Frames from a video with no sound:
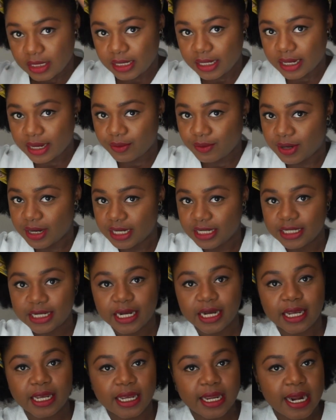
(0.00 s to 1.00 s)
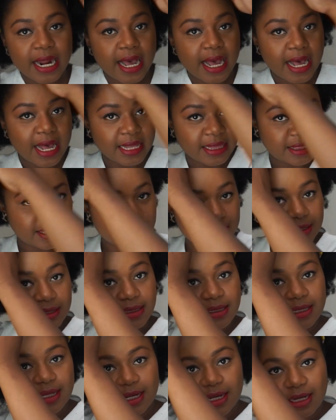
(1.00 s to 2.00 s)
And I want to tie it at the
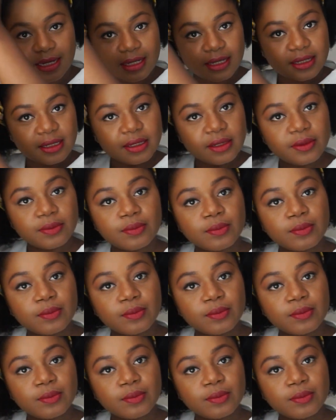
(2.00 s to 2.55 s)
side